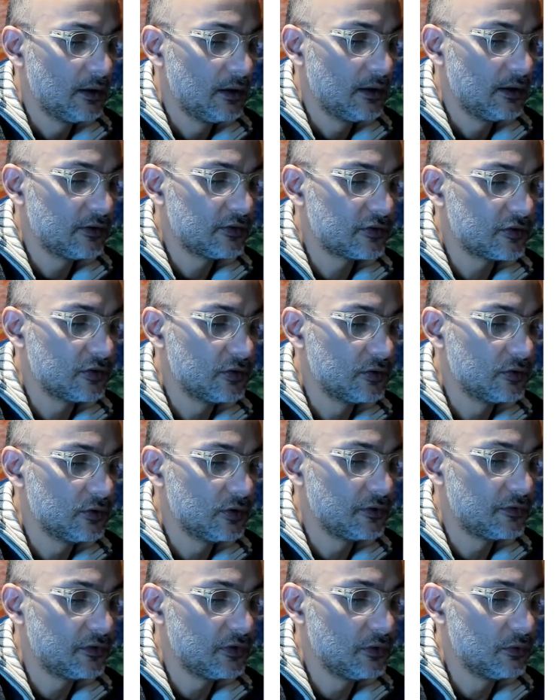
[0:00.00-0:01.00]
So
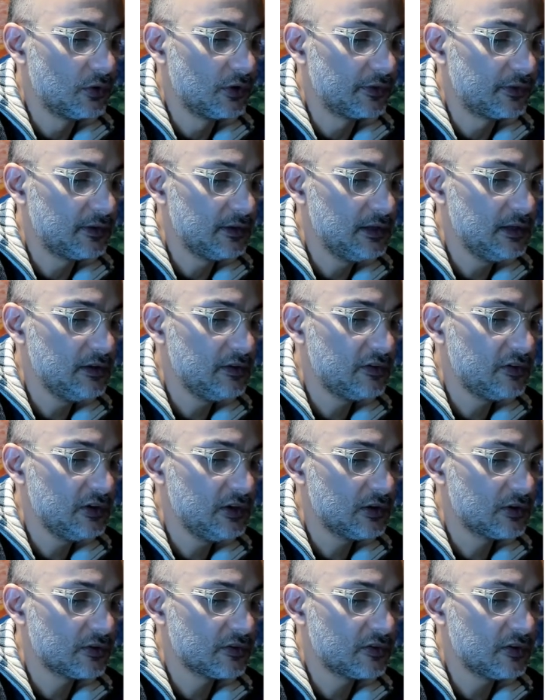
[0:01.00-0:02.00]
if you want
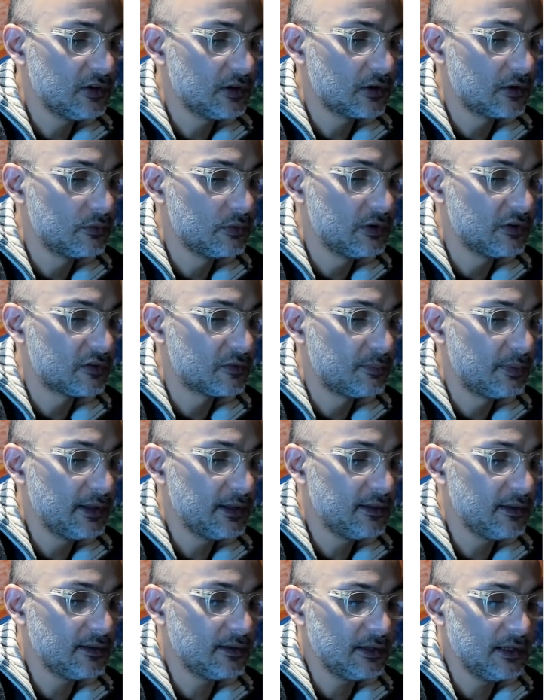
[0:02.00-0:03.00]
E00, we split
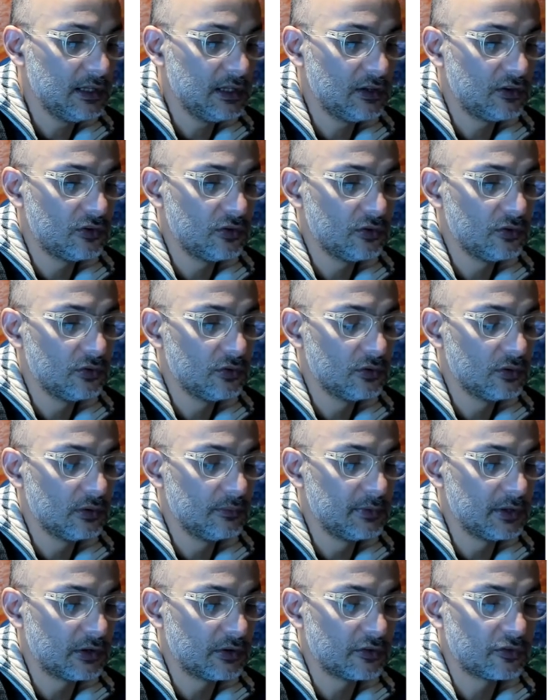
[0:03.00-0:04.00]
it into,
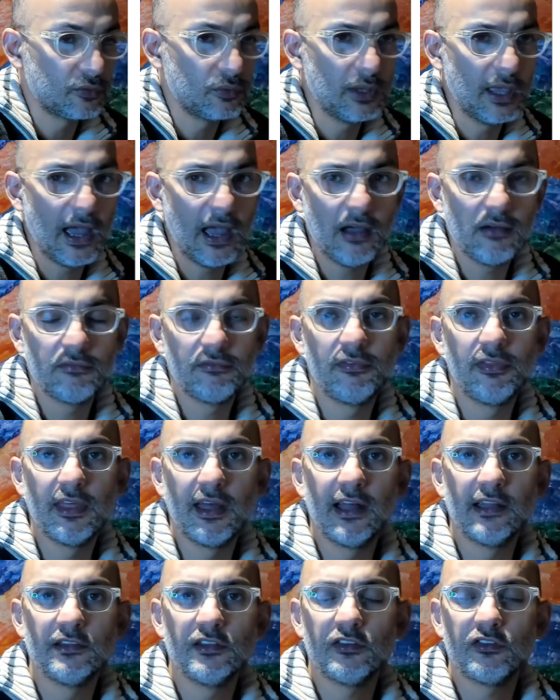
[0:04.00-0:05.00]
because we have the
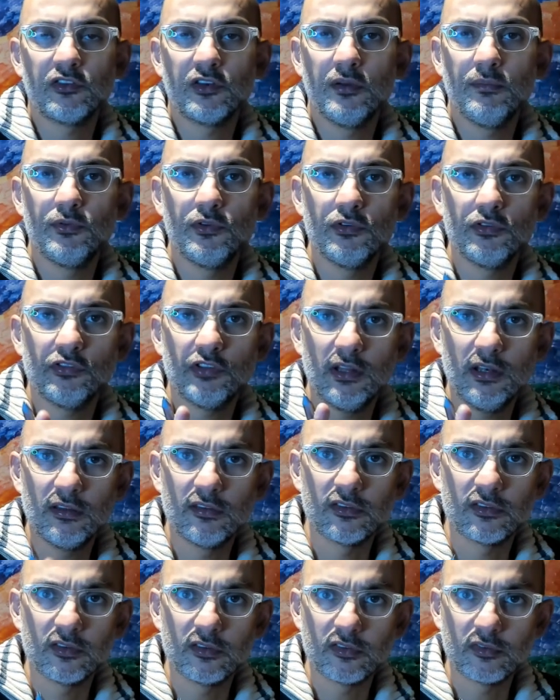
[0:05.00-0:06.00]
distribution is
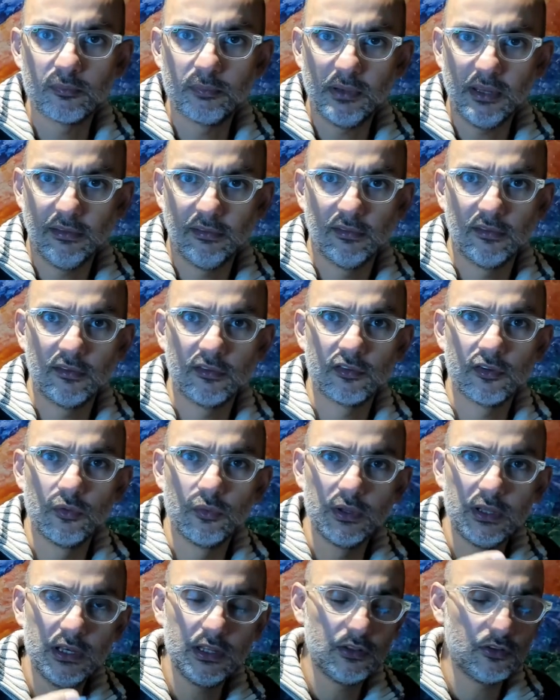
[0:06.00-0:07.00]
split, so we
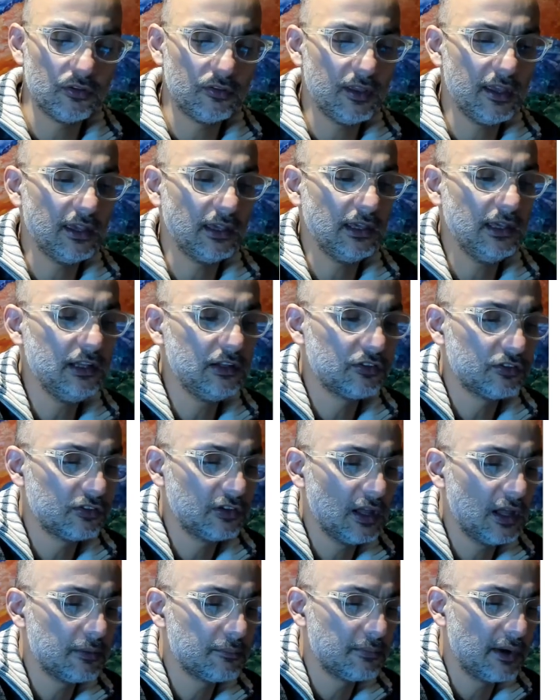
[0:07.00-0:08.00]
need to take each
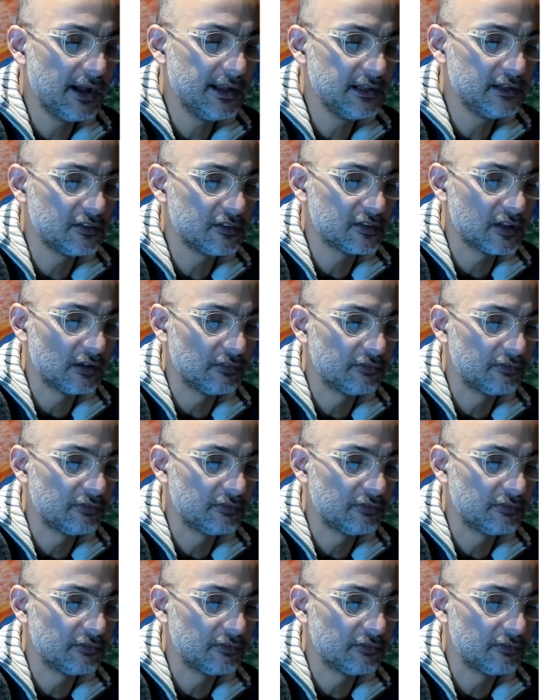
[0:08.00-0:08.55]
term by itself.